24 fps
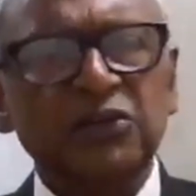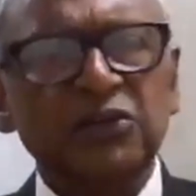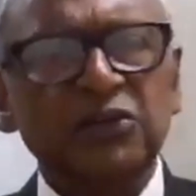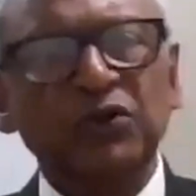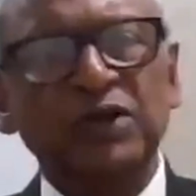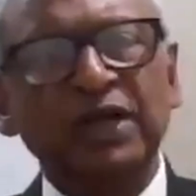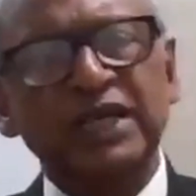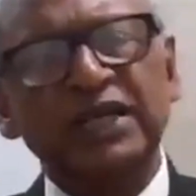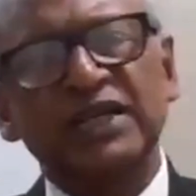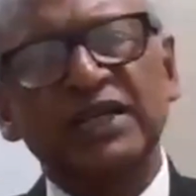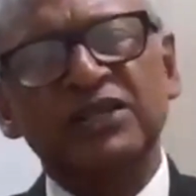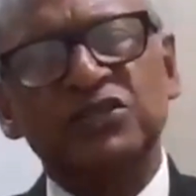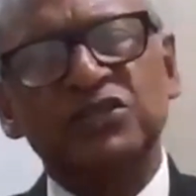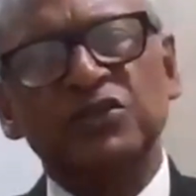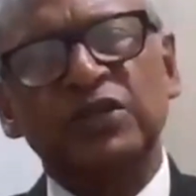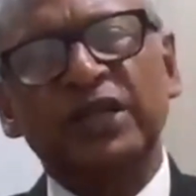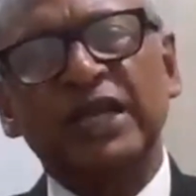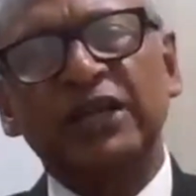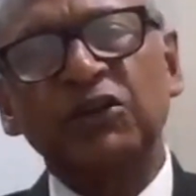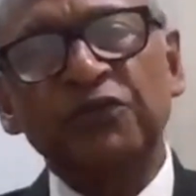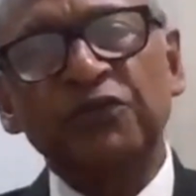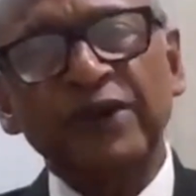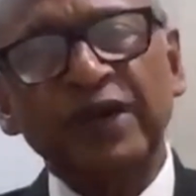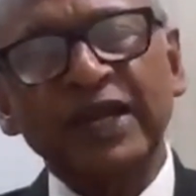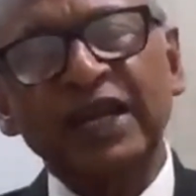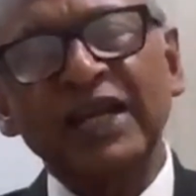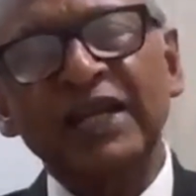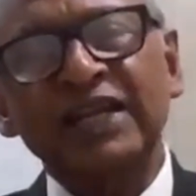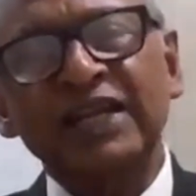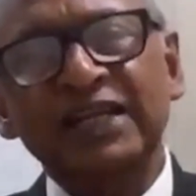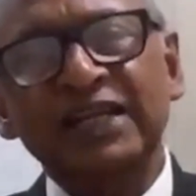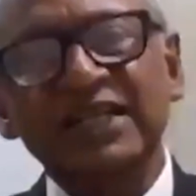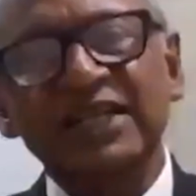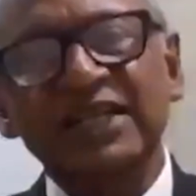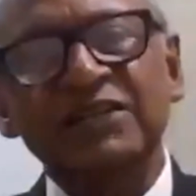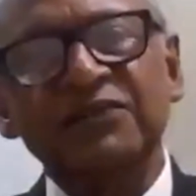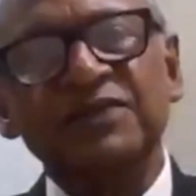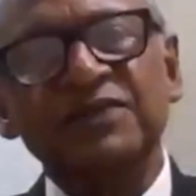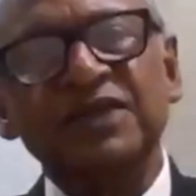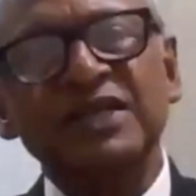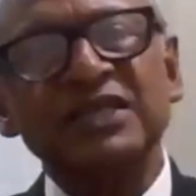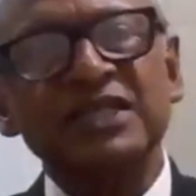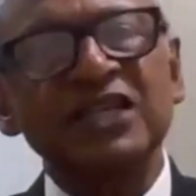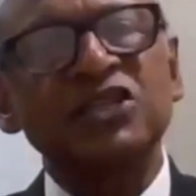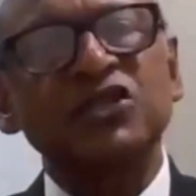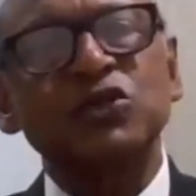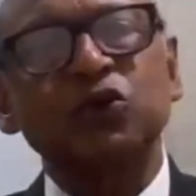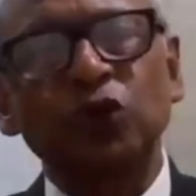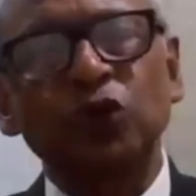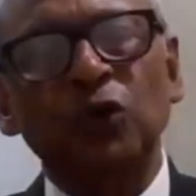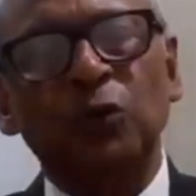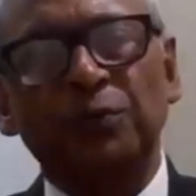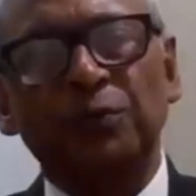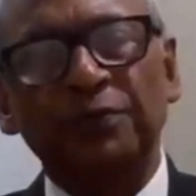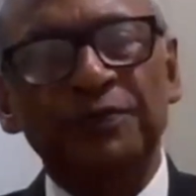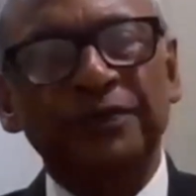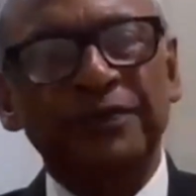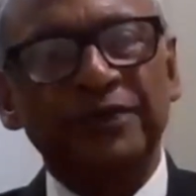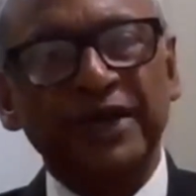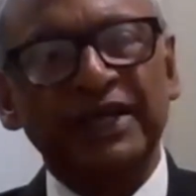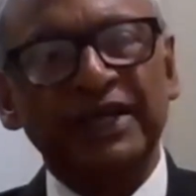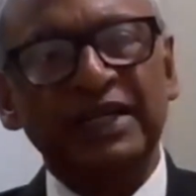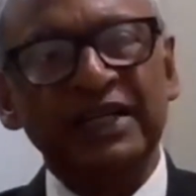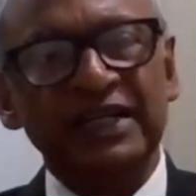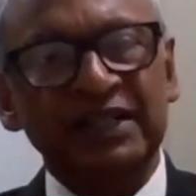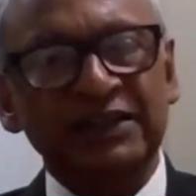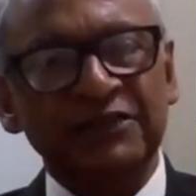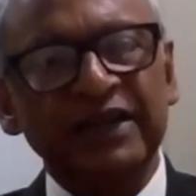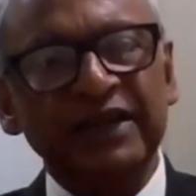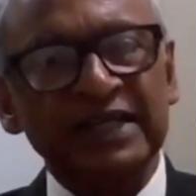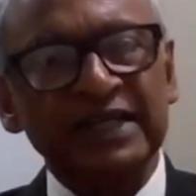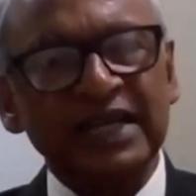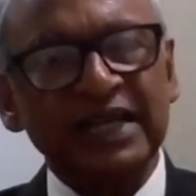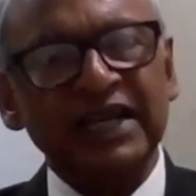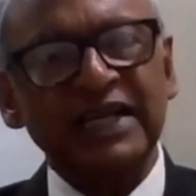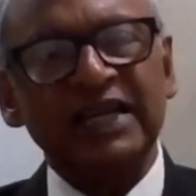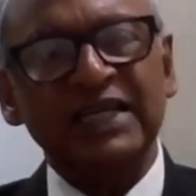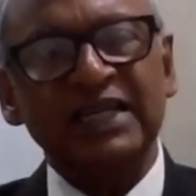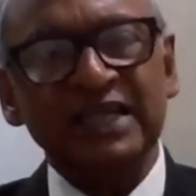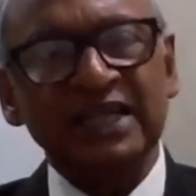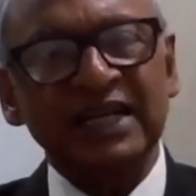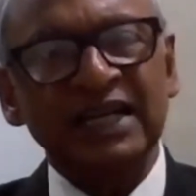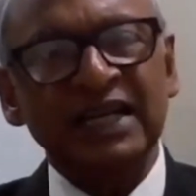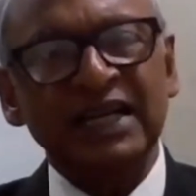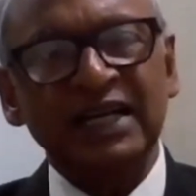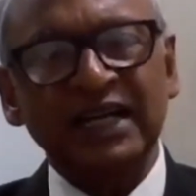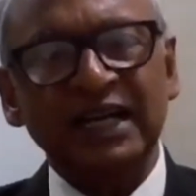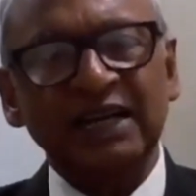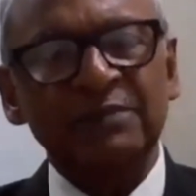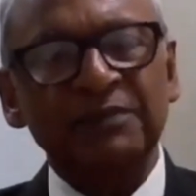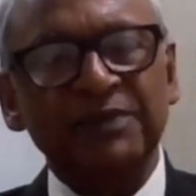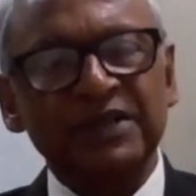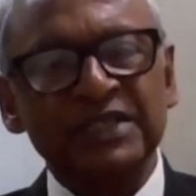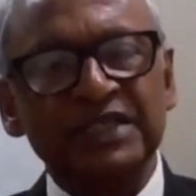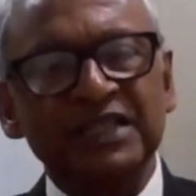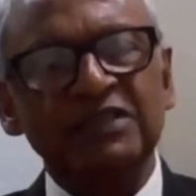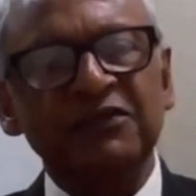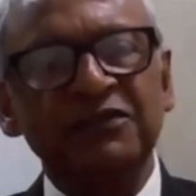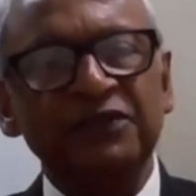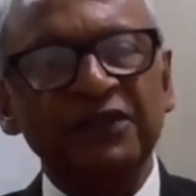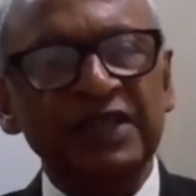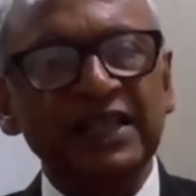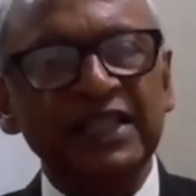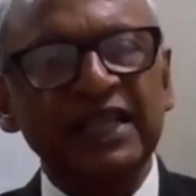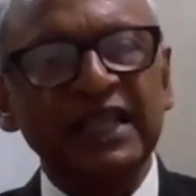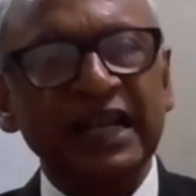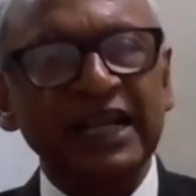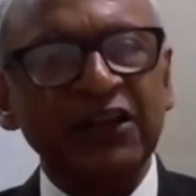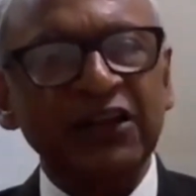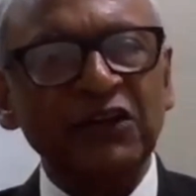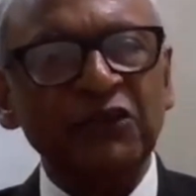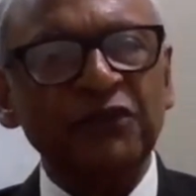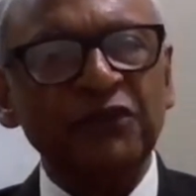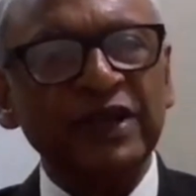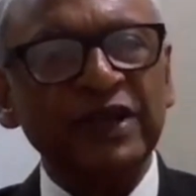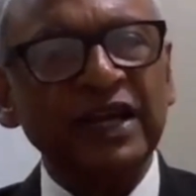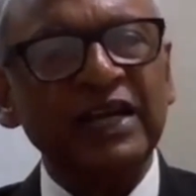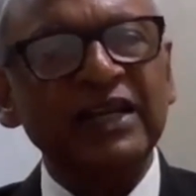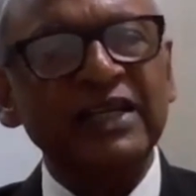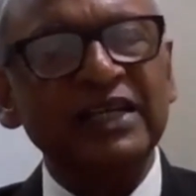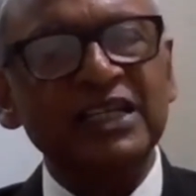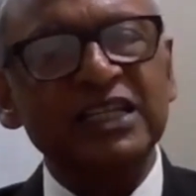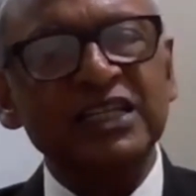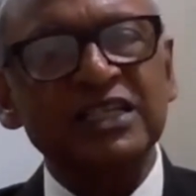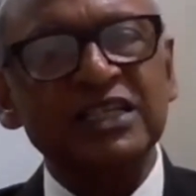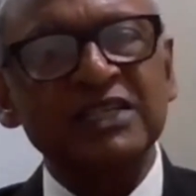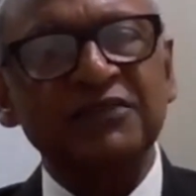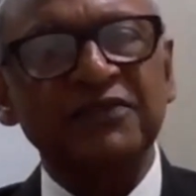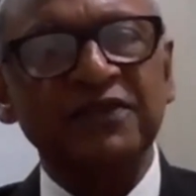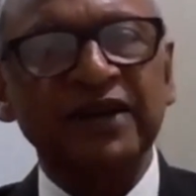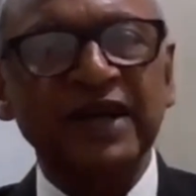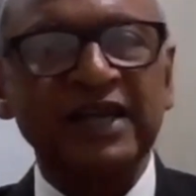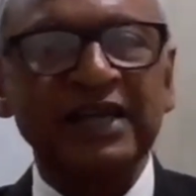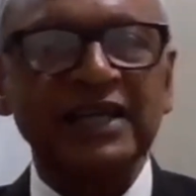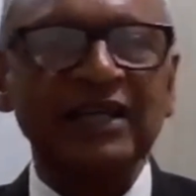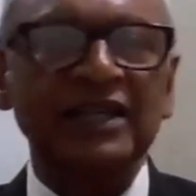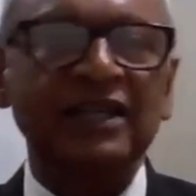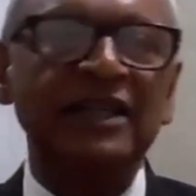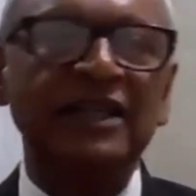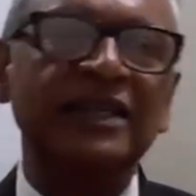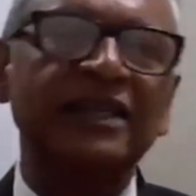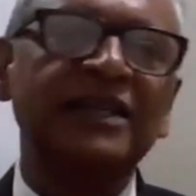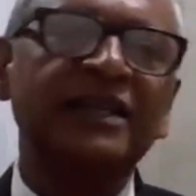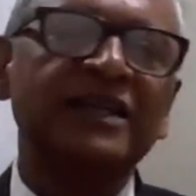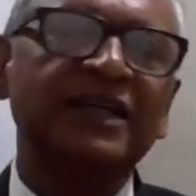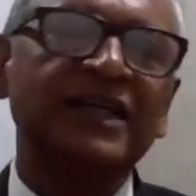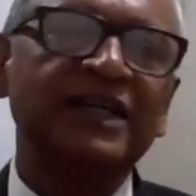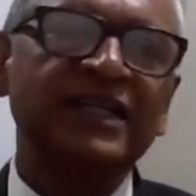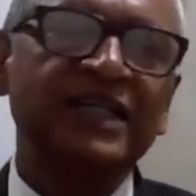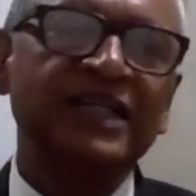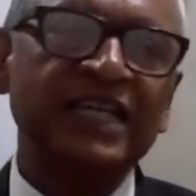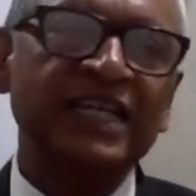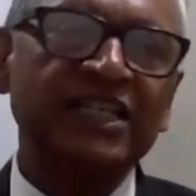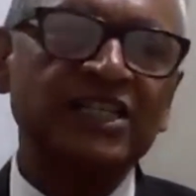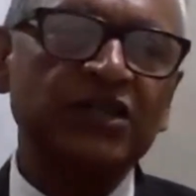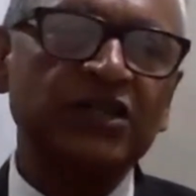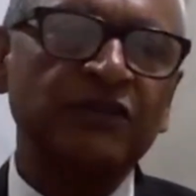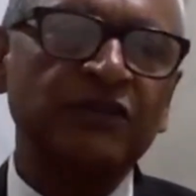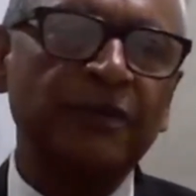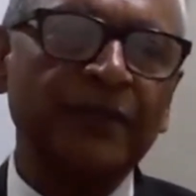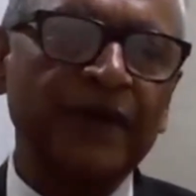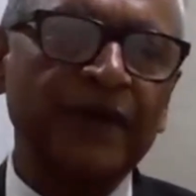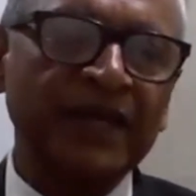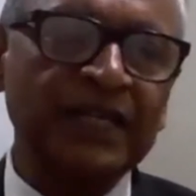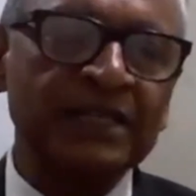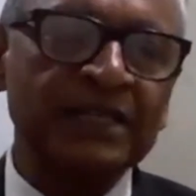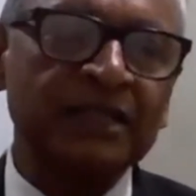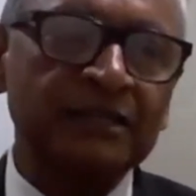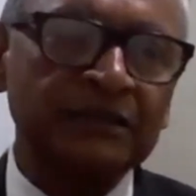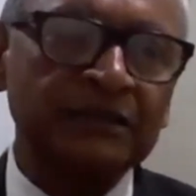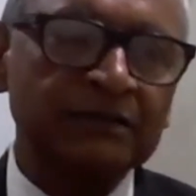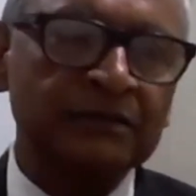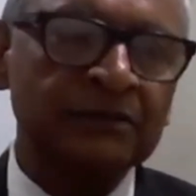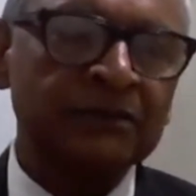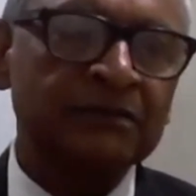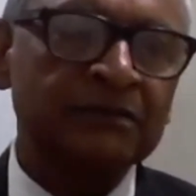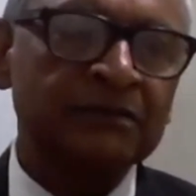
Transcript: you can, so equifinality gives us that scope. And in fact, I personally feel that equifinality is the final test of a manager.